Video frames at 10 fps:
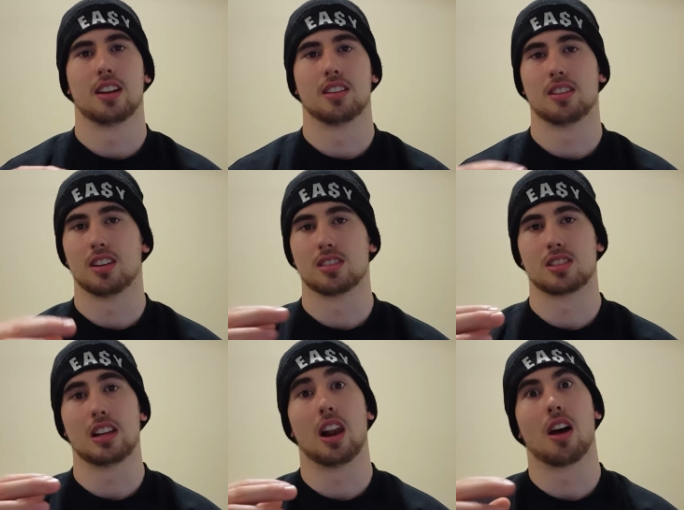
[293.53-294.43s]
and uh,
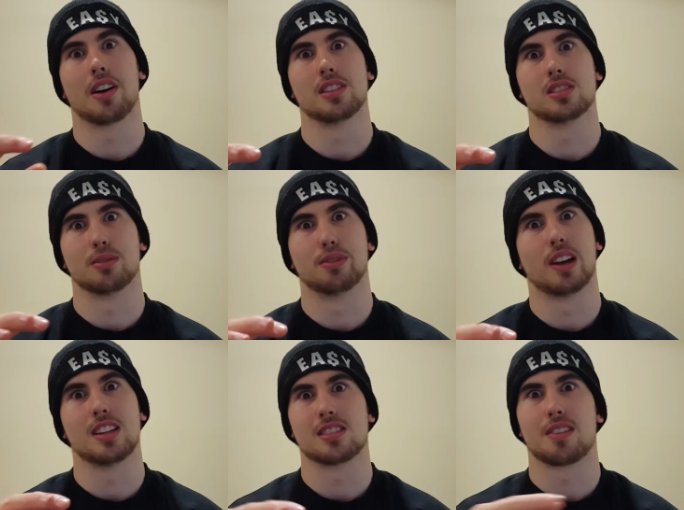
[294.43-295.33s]
see lines and
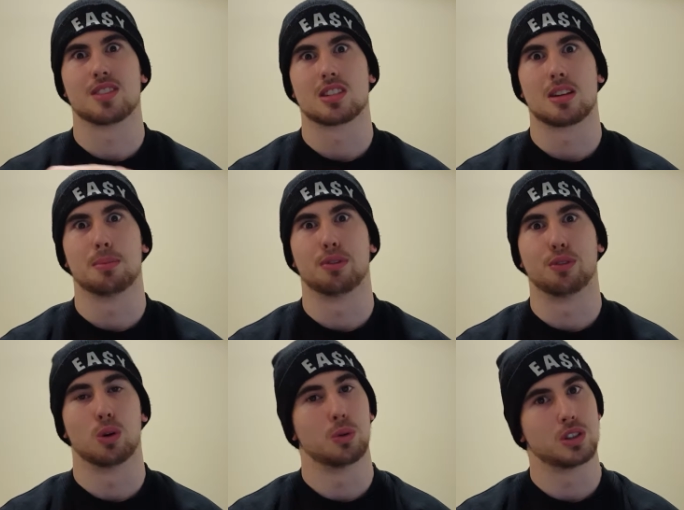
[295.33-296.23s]
veins I haven't seen
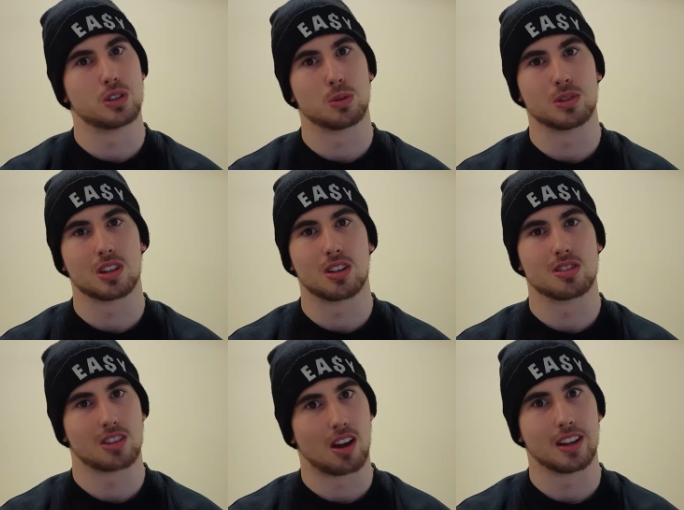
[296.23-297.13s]
before, which is always a
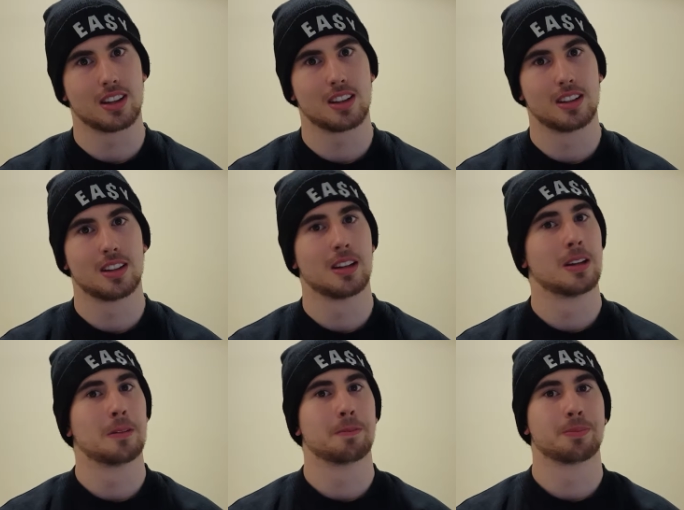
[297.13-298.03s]
good sign.
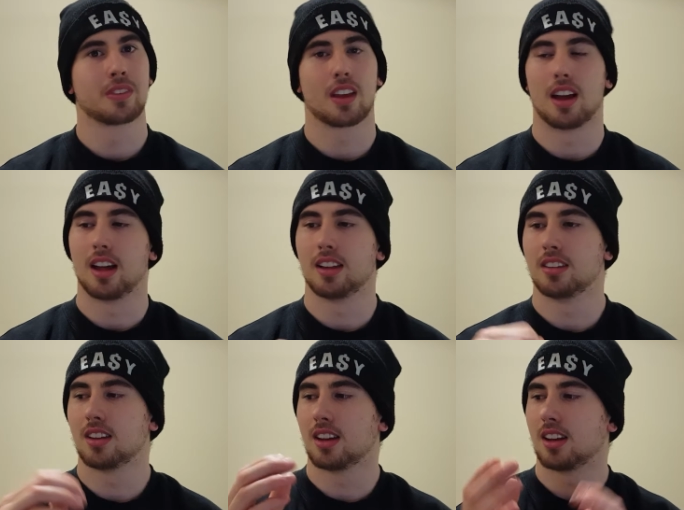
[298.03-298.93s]

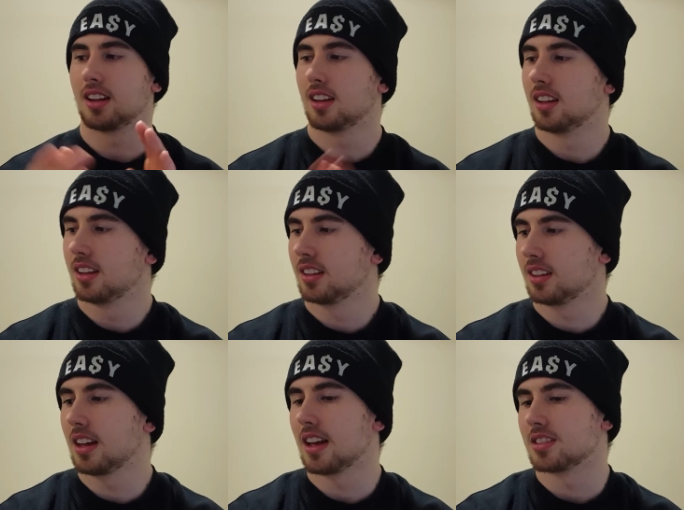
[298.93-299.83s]
And uh,
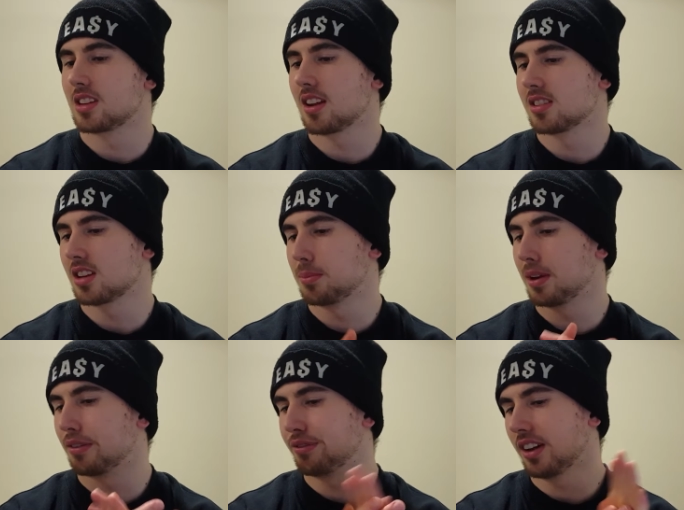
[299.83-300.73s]
yeah, it's, it's going
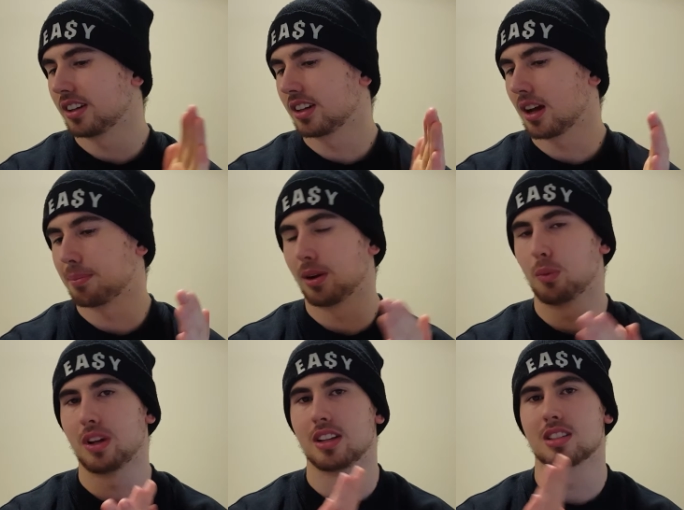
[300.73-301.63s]
to be a fun couple
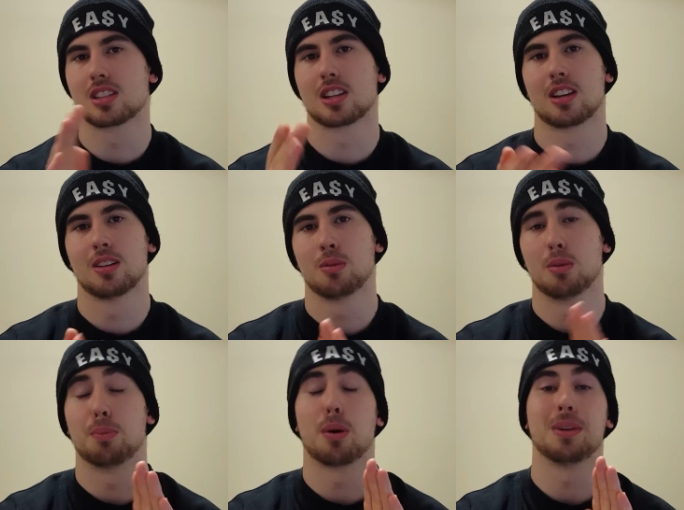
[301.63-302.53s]
of weeks,
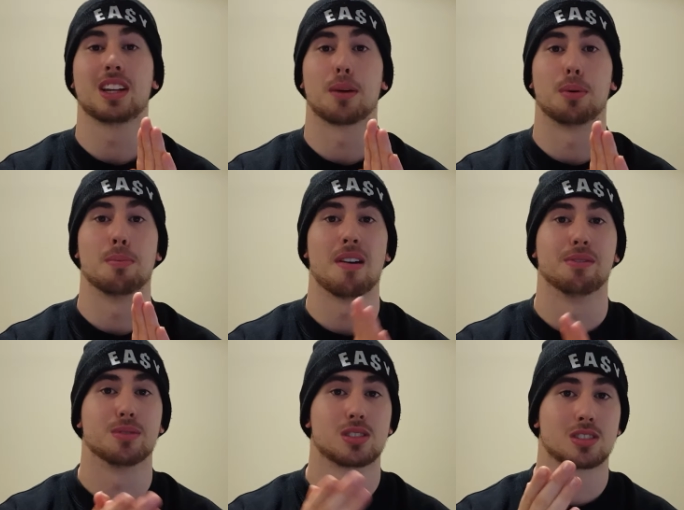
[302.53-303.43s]
or probably a couple
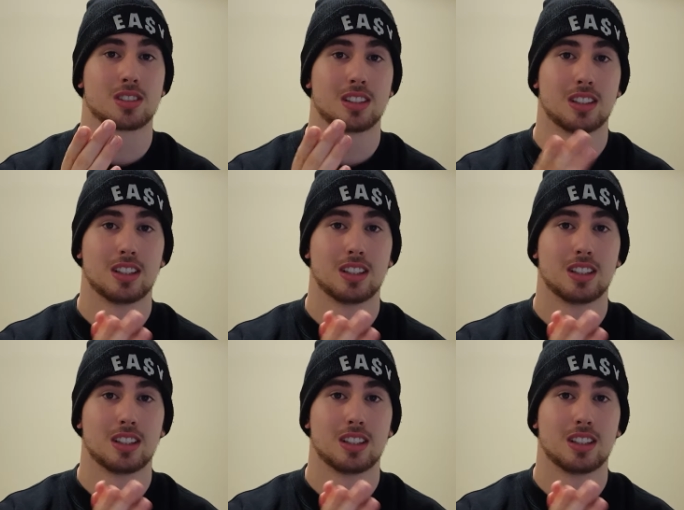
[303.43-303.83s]
months.